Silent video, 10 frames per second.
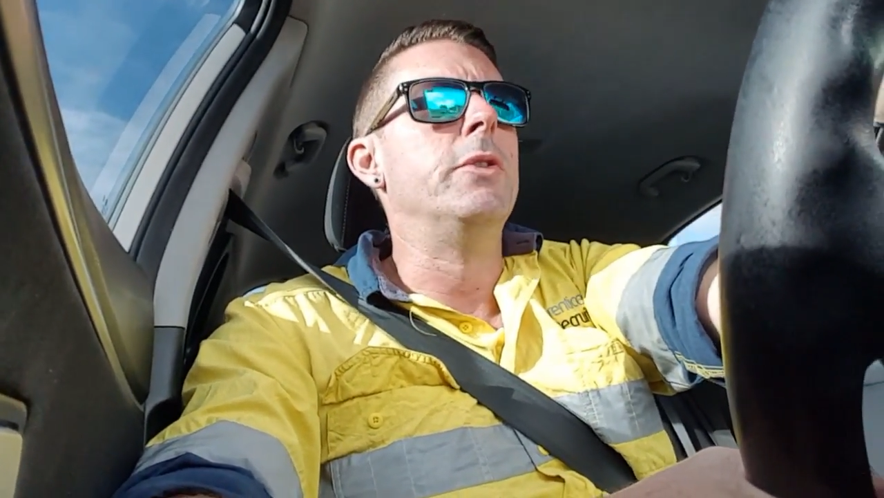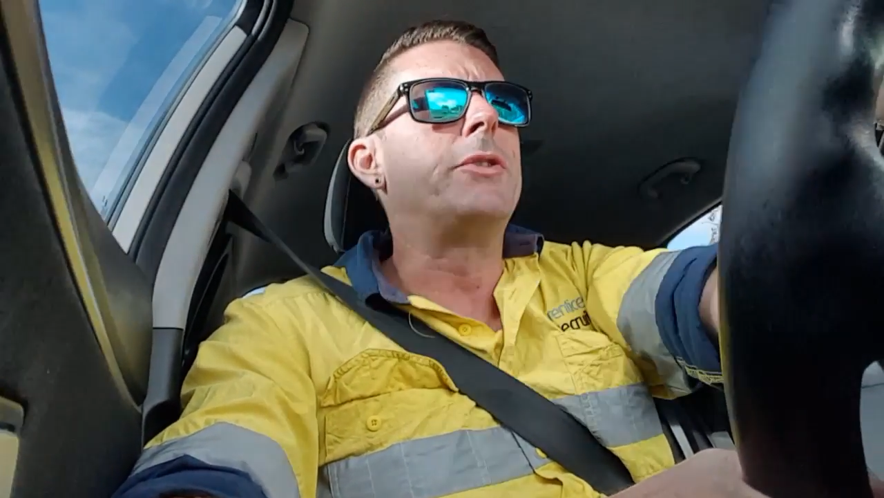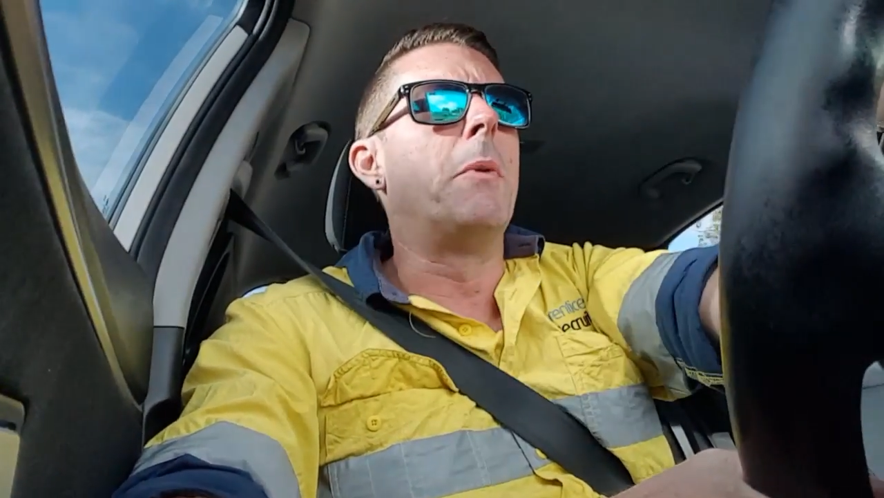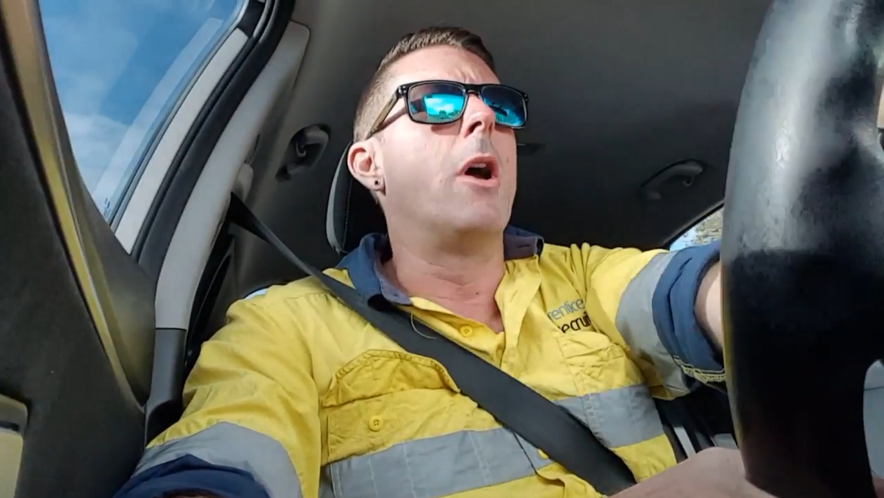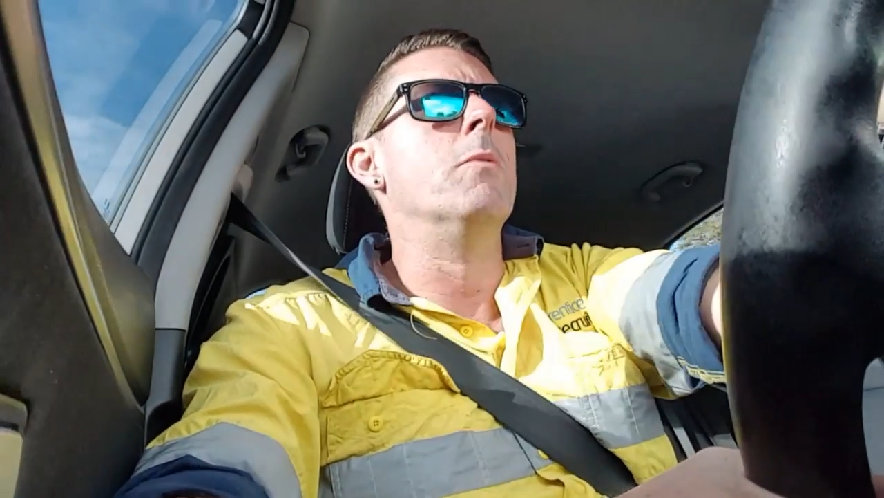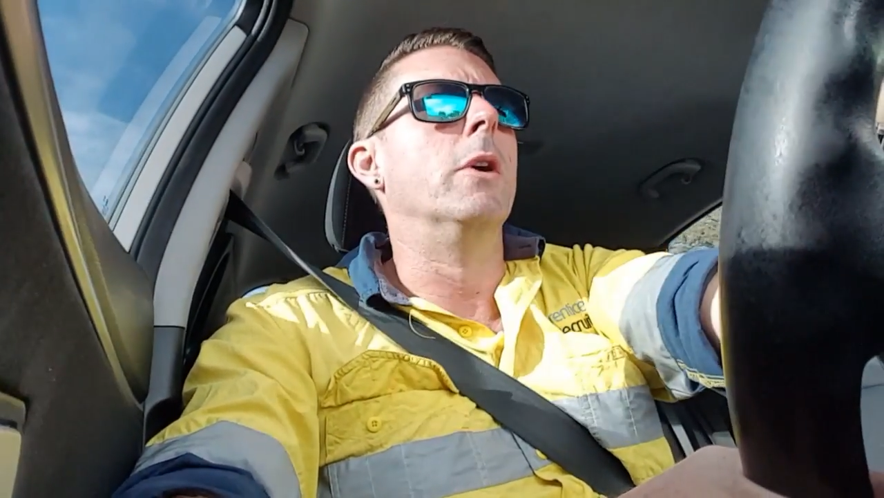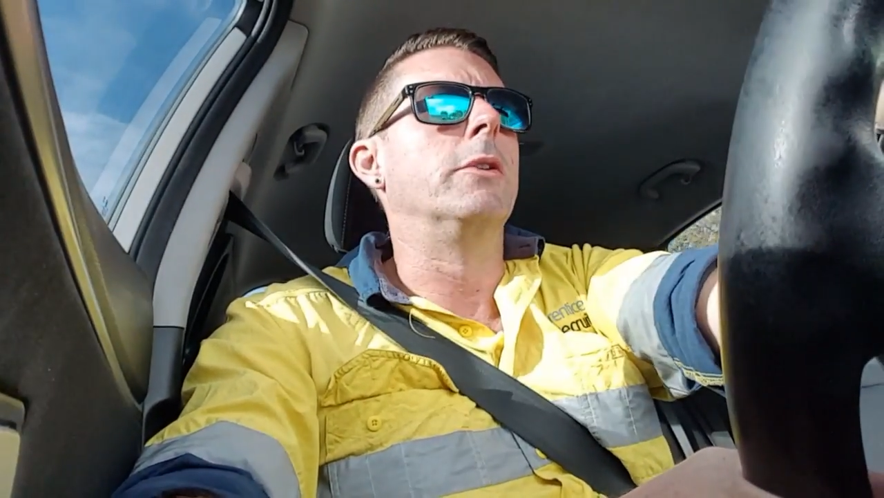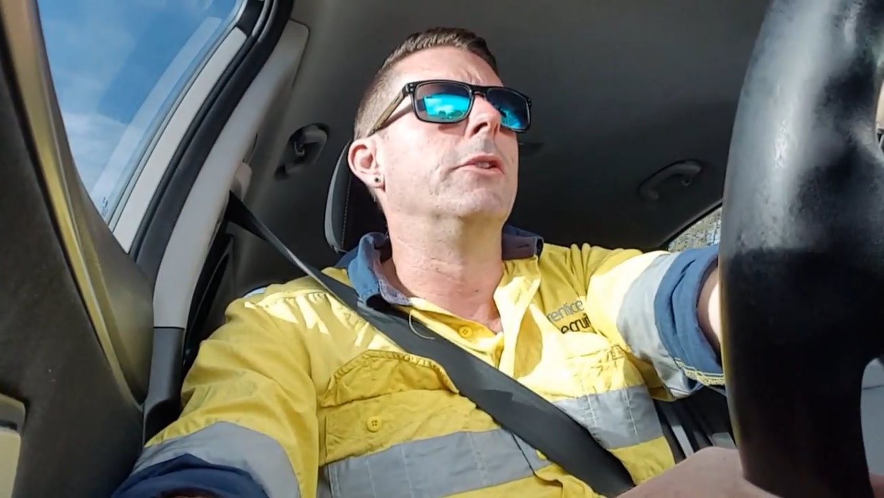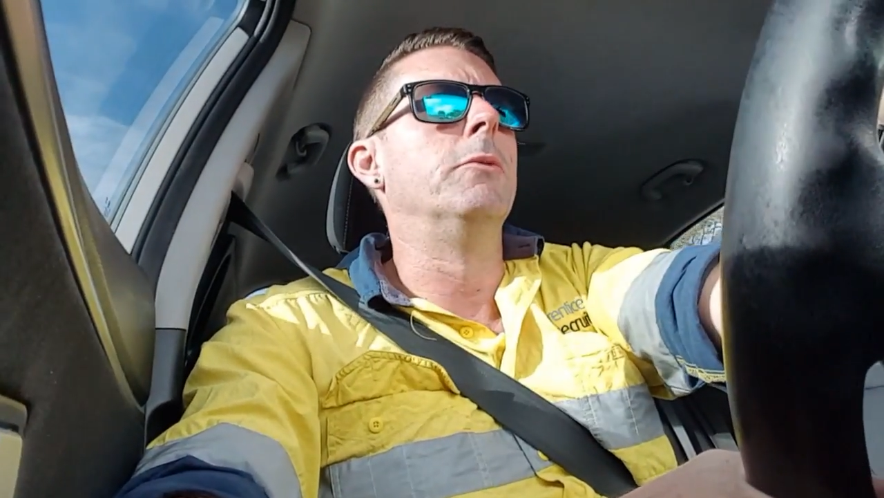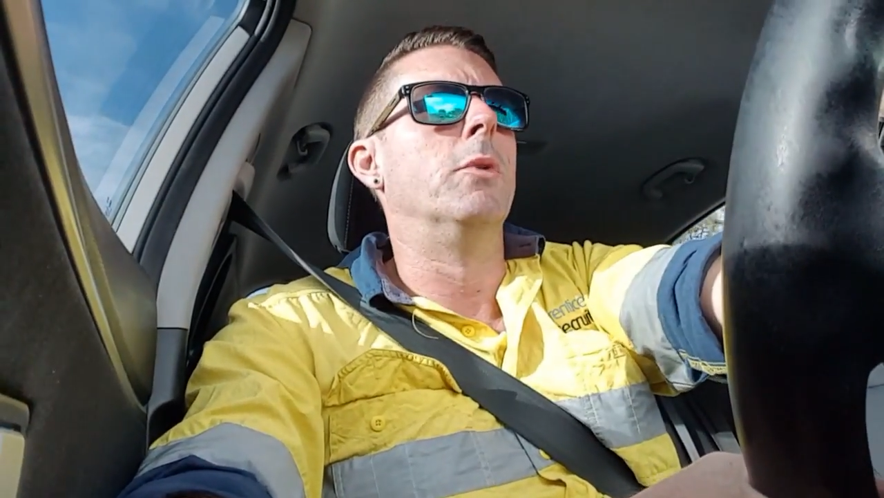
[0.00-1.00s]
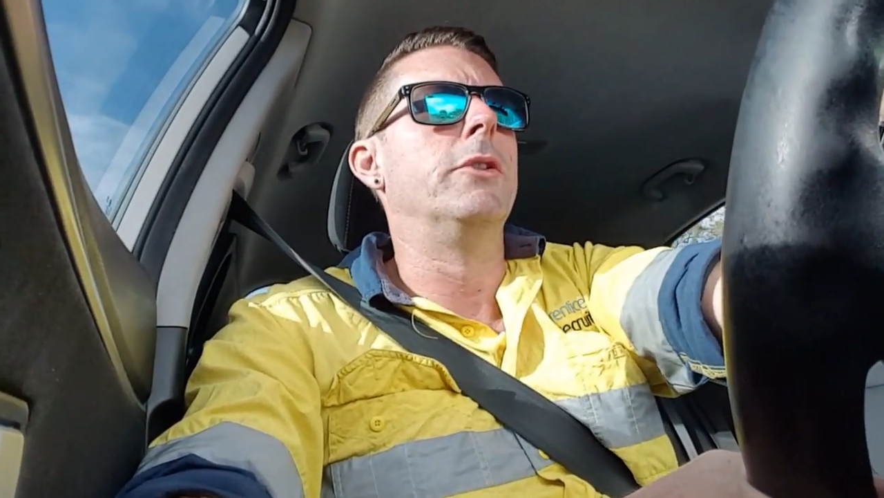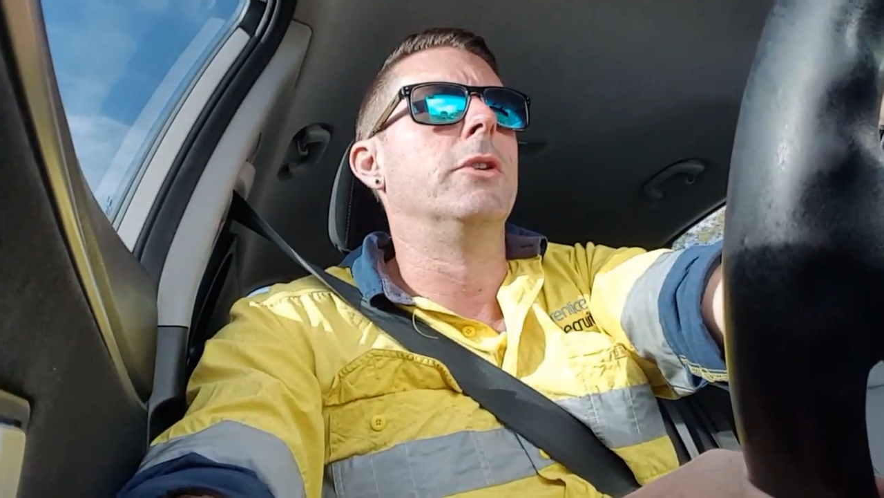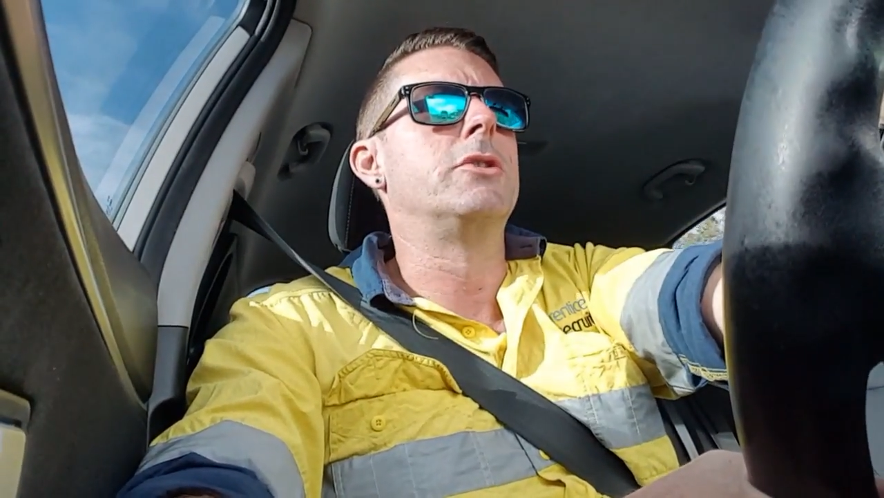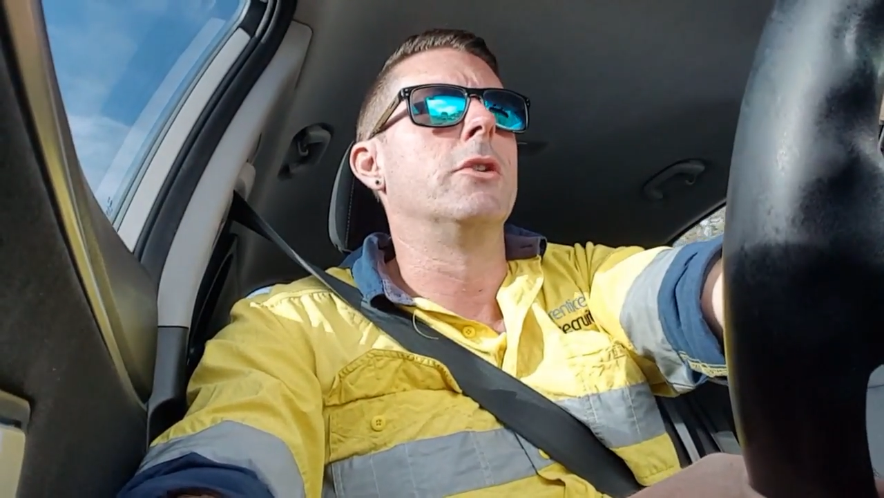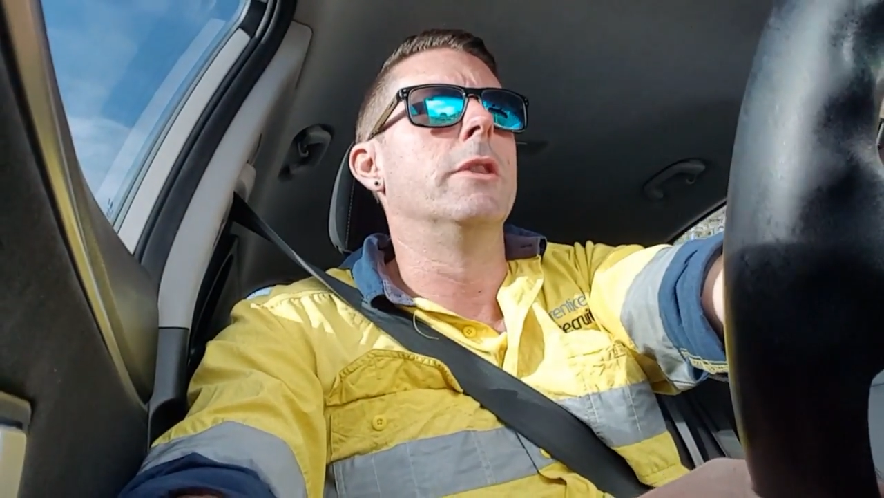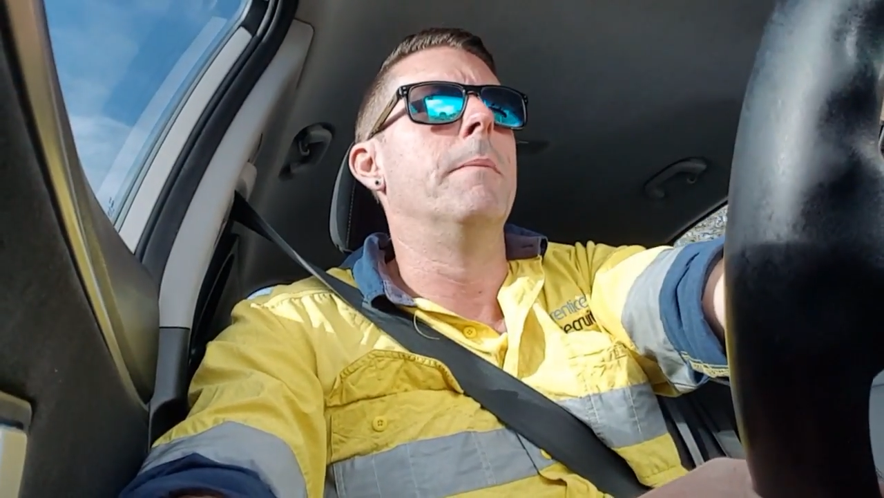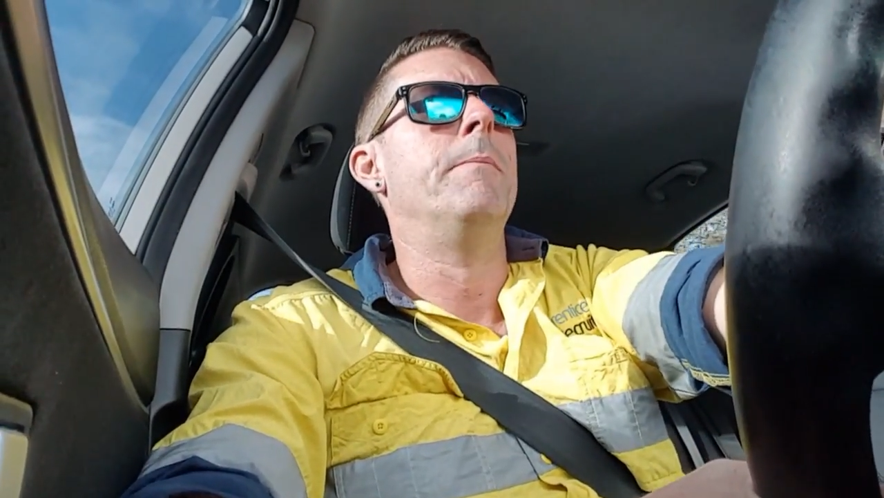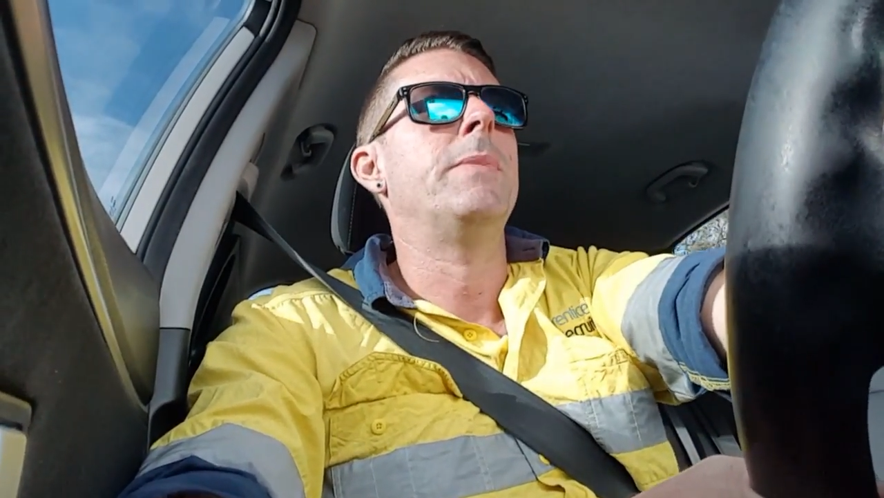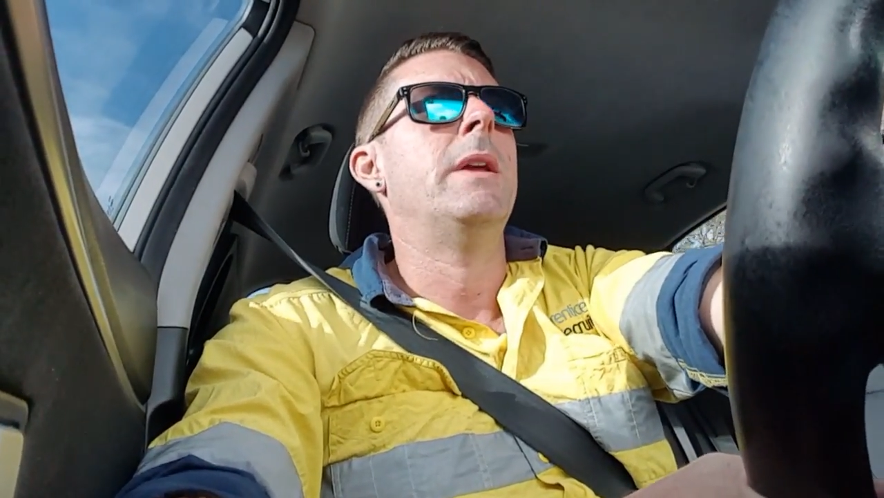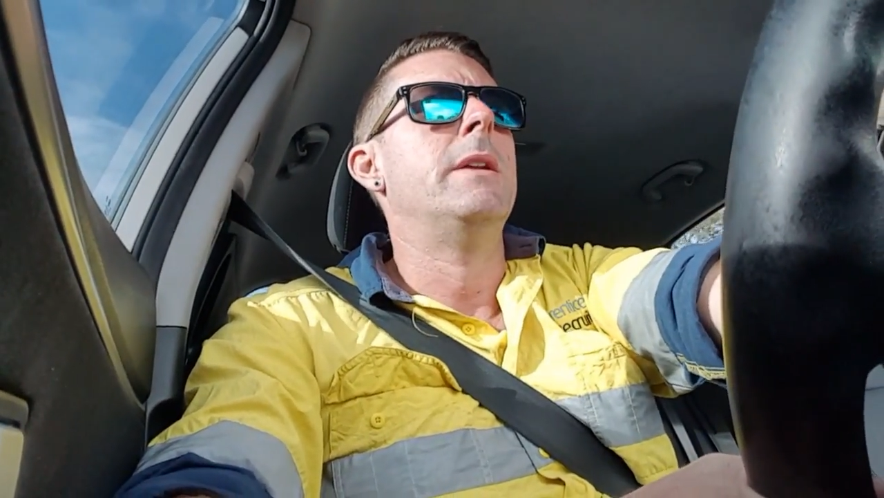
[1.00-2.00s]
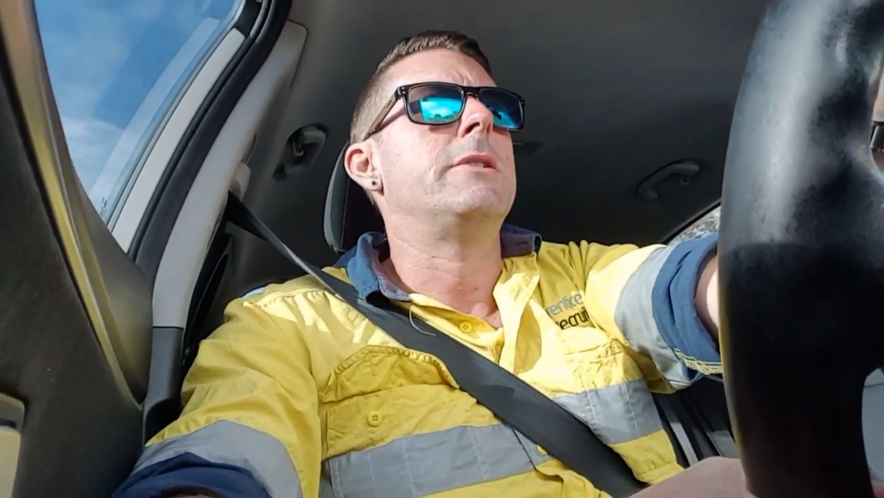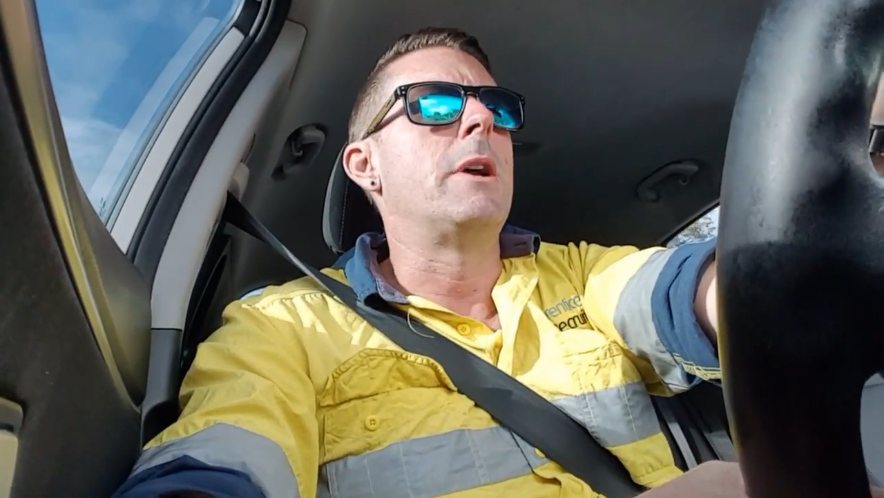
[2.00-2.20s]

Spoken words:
do some homework, do some research on them.